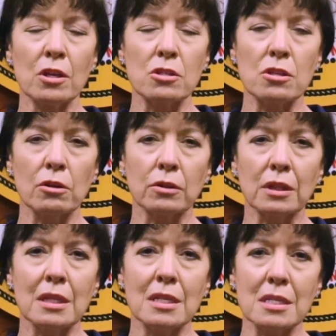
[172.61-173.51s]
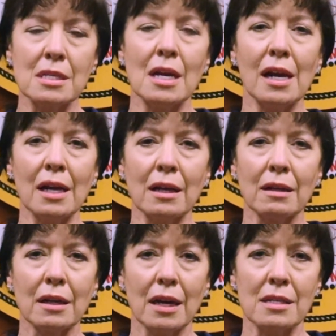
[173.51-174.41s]
So this day,
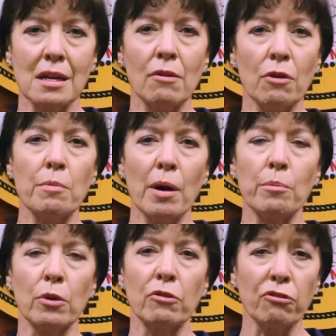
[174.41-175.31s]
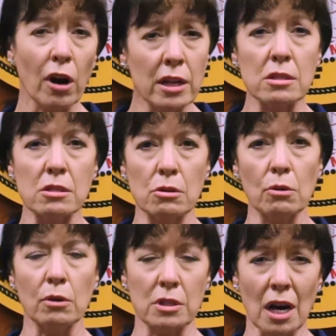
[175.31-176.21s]
as I remember friends
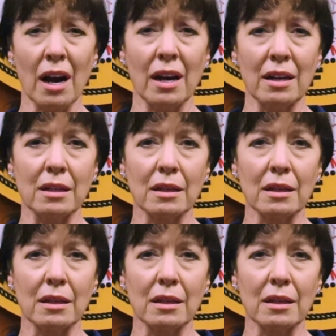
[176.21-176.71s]
who died,